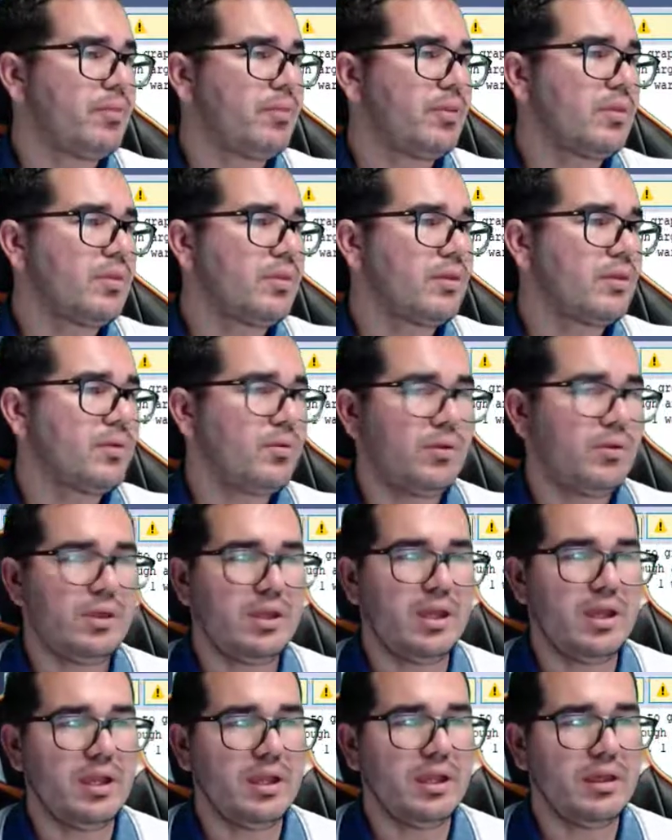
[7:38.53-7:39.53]

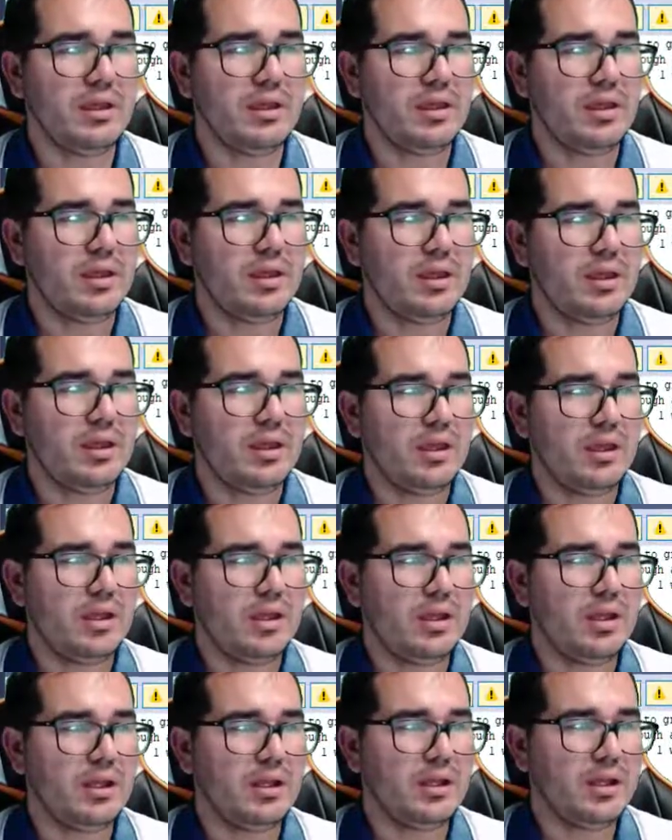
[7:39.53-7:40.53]
Okay,
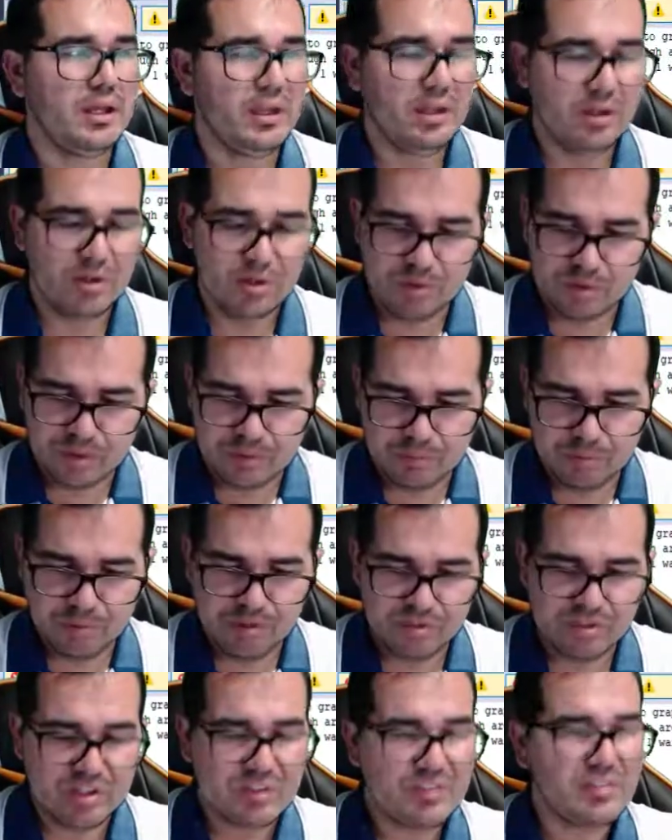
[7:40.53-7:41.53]
and here I'm gonna put
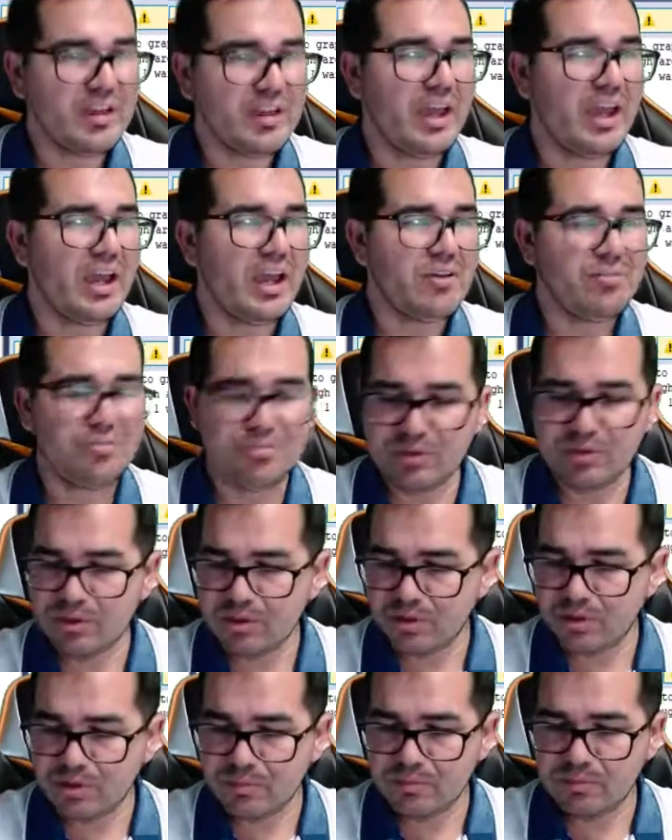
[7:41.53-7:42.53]
just F
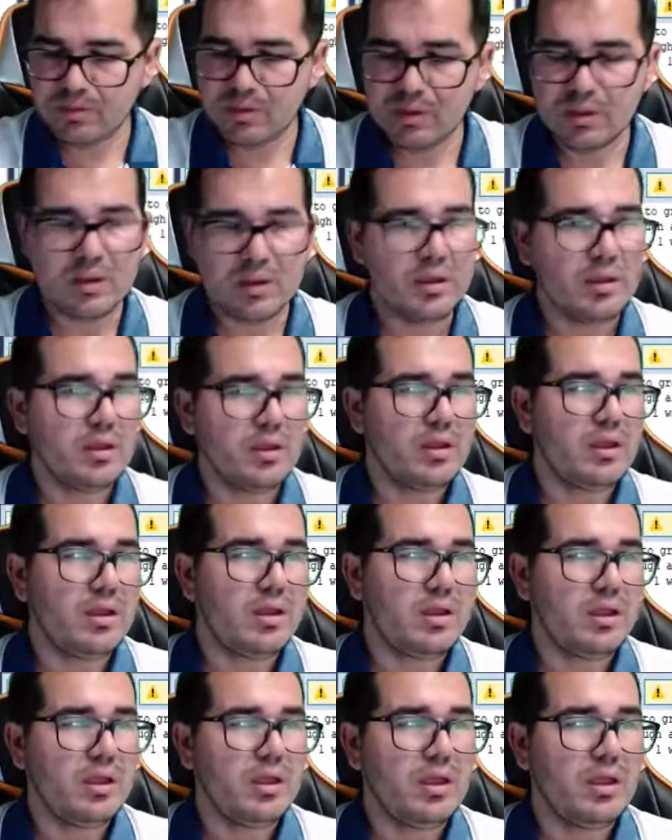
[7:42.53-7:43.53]
here,
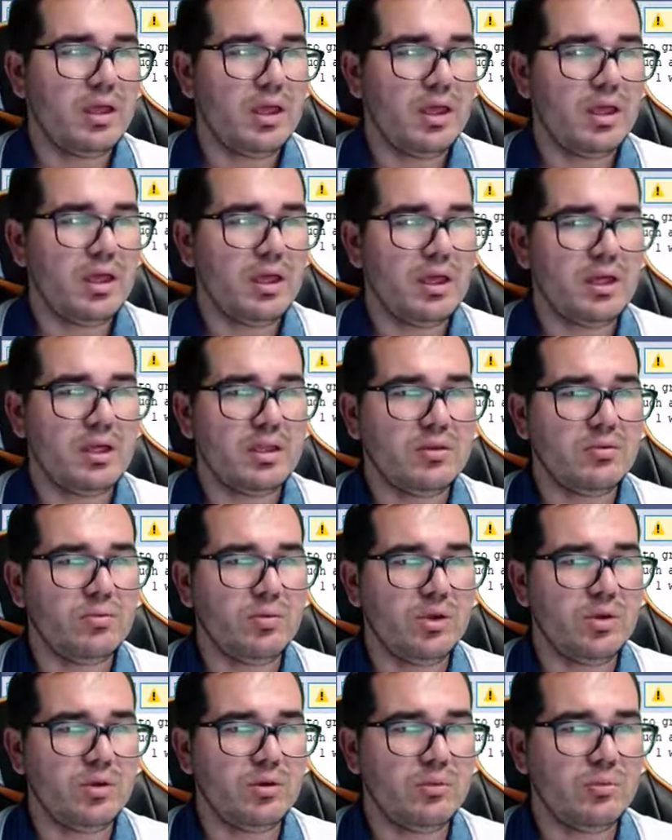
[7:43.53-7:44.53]
and
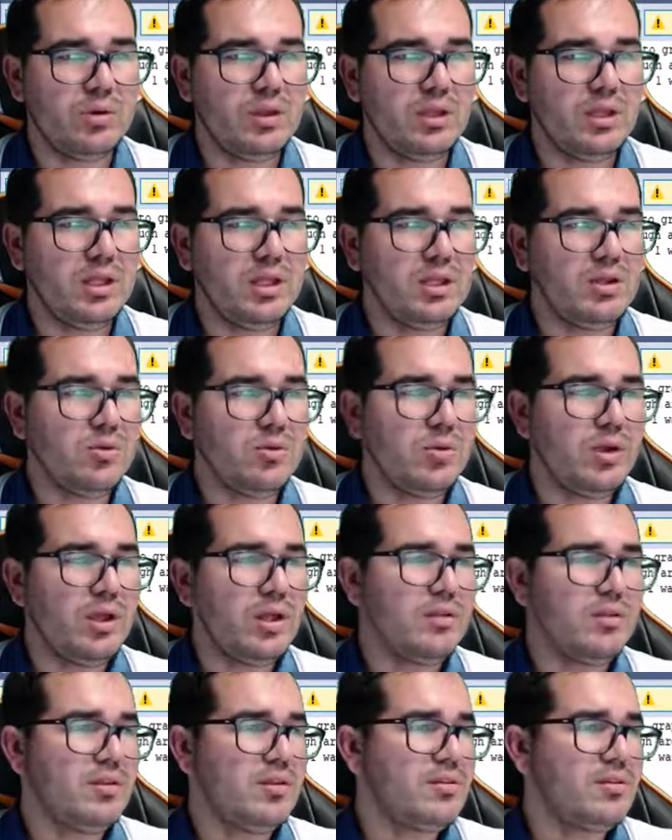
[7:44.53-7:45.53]
we need to create
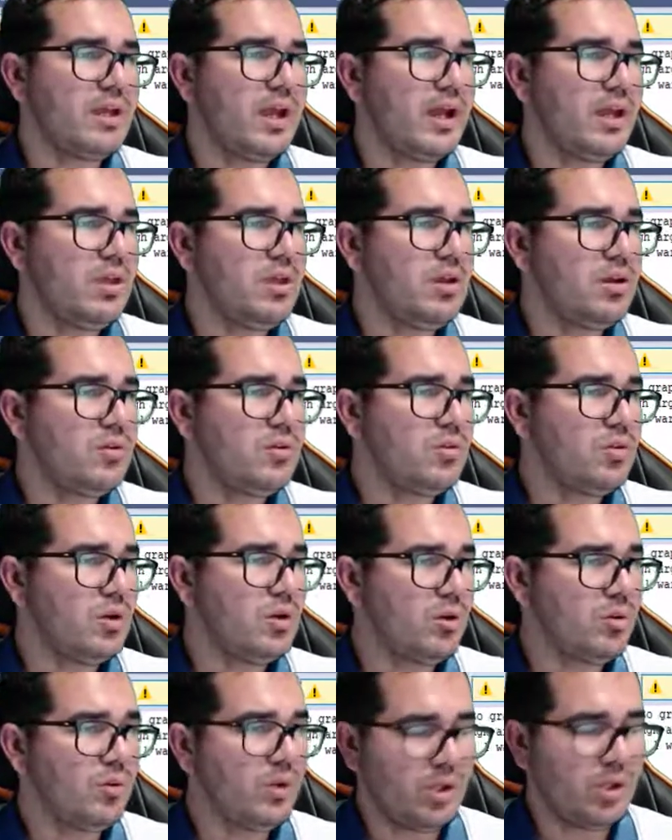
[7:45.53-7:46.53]
this guy here. So
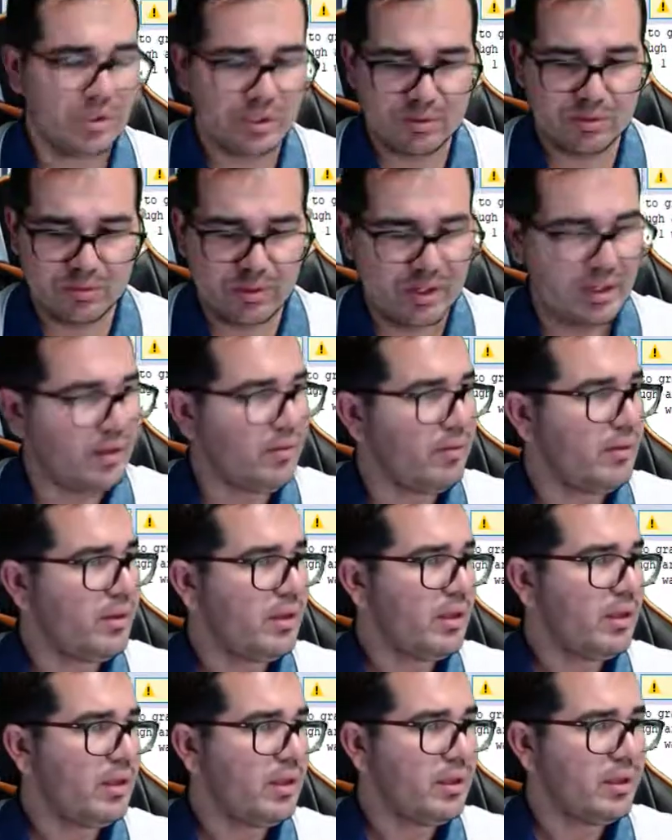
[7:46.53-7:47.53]
we're gonna create,
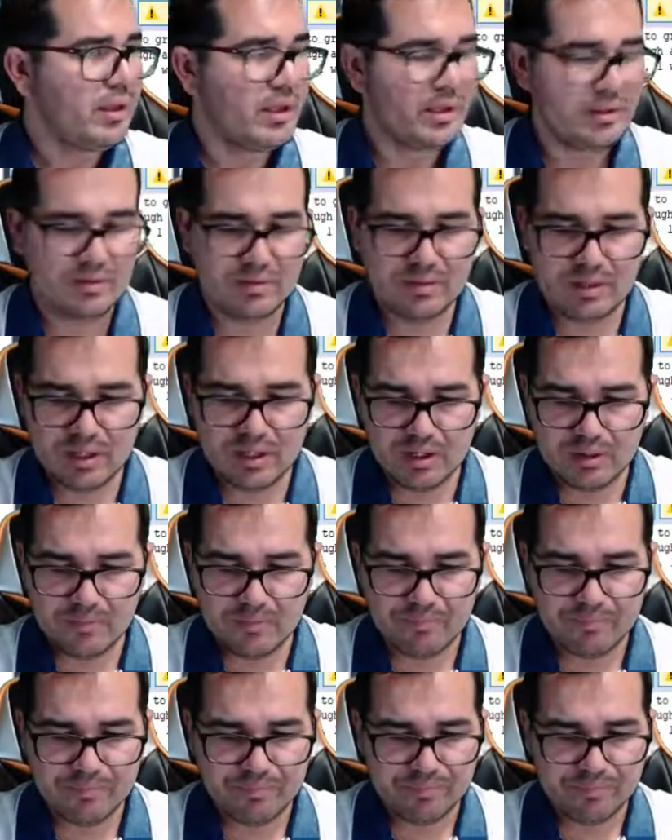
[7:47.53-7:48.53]
let's say,
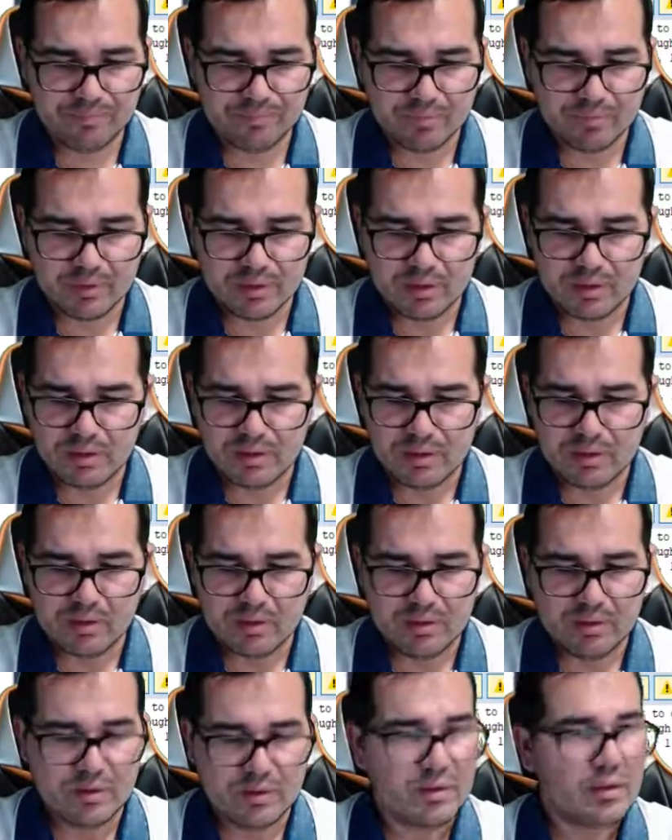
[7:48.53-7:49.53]

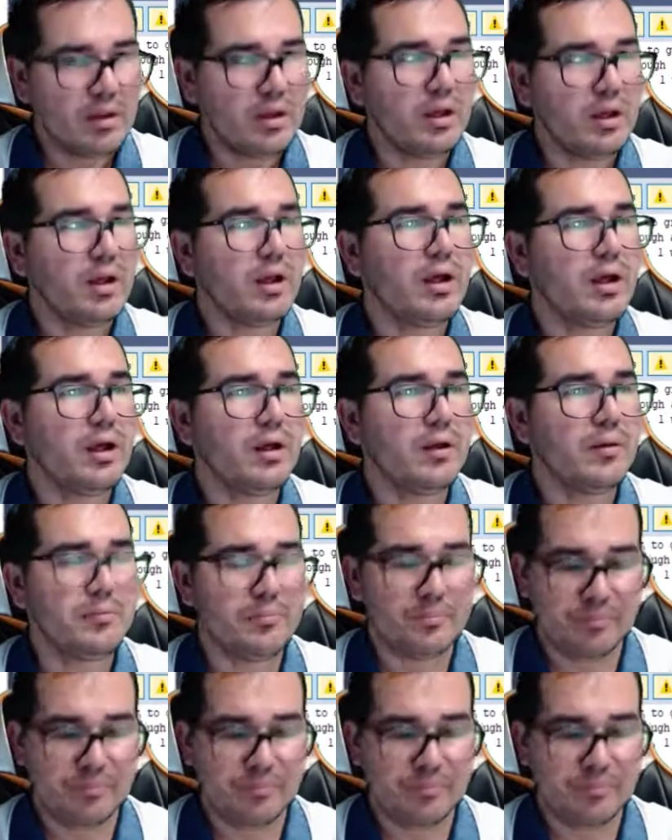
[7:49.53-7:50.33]
um,